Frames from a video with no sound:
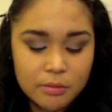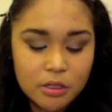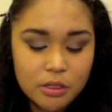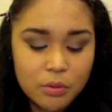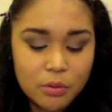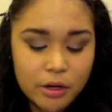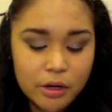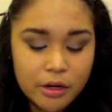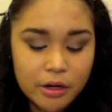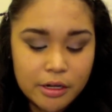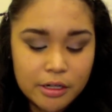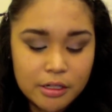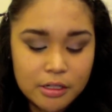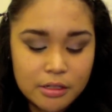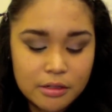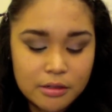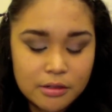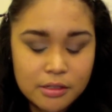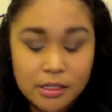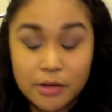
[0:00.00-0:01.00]
So
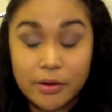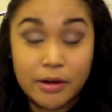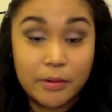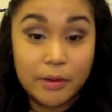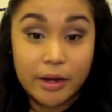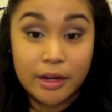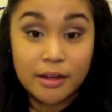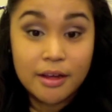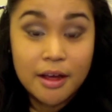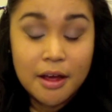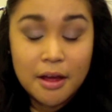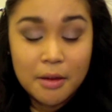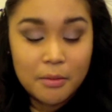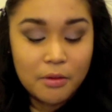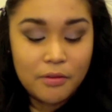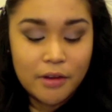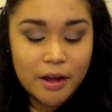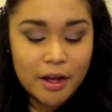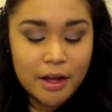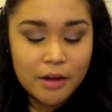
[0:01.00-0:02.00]
anyway,
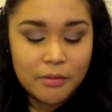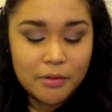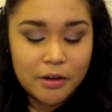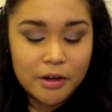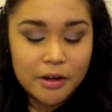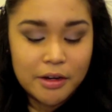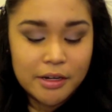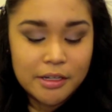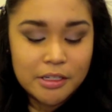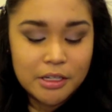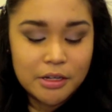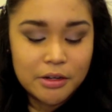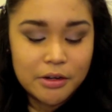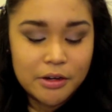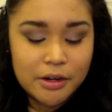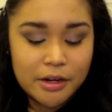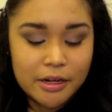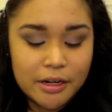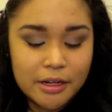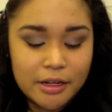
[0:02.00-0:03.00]
moving on, what you're gonna do,
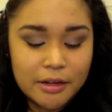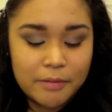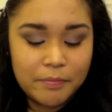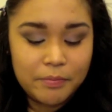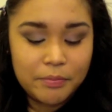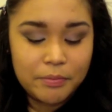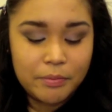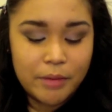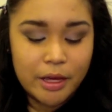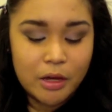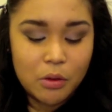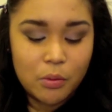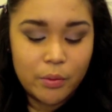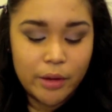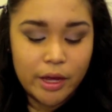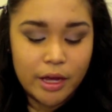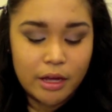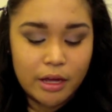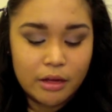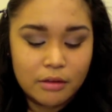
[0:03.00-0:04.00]
you're gonna make a
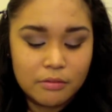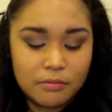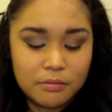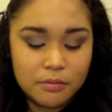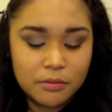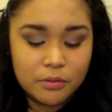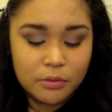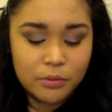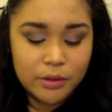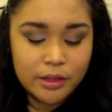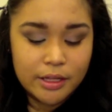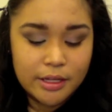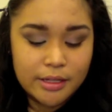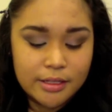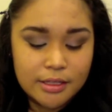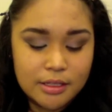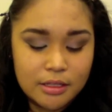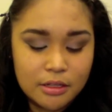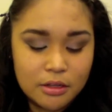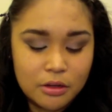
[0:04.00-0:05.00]
wing with
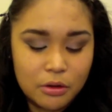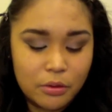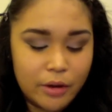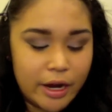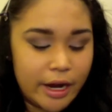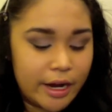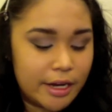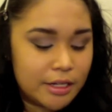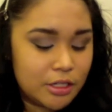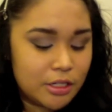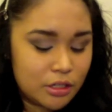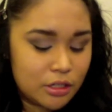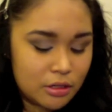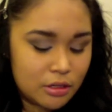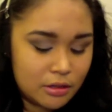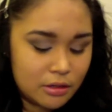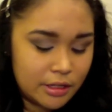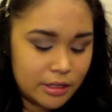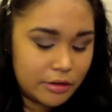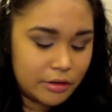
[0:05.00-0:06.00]
this grayish
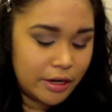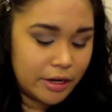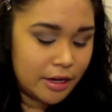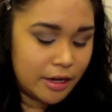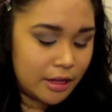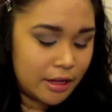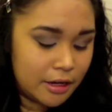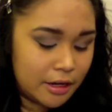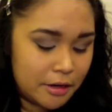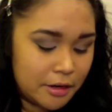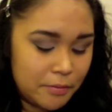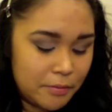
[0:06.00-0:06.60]
glittery color.